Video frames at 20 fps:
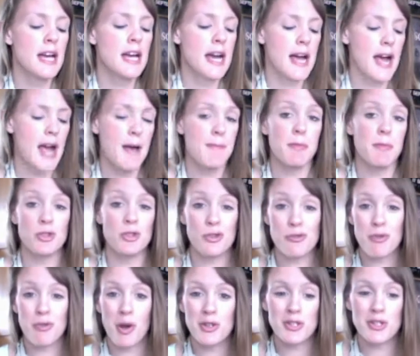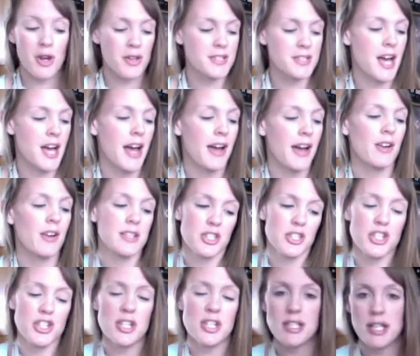Another Rockstar title, it's
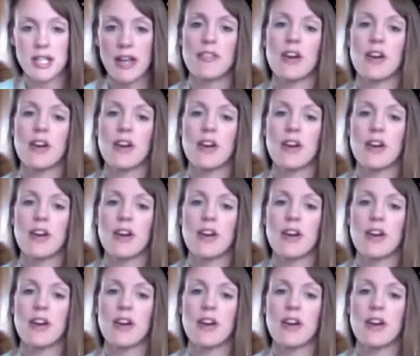GTA